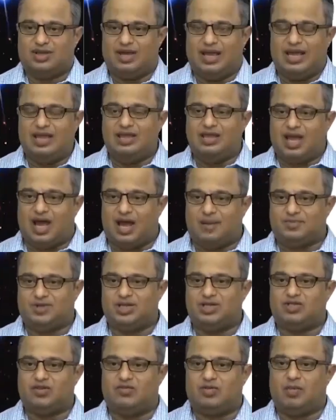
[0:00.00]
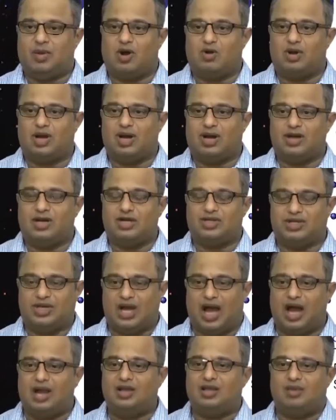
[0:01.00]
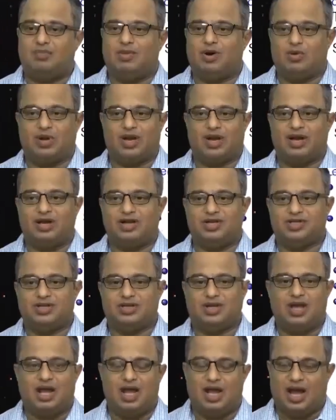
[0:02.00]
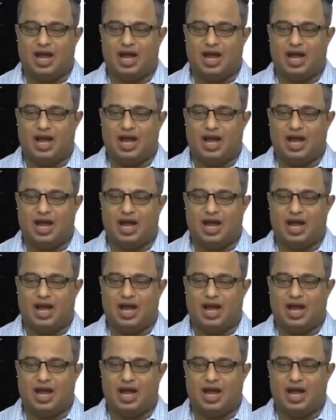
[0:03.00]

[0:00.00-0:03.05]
in the absence of the boundary condition and the boundary condition,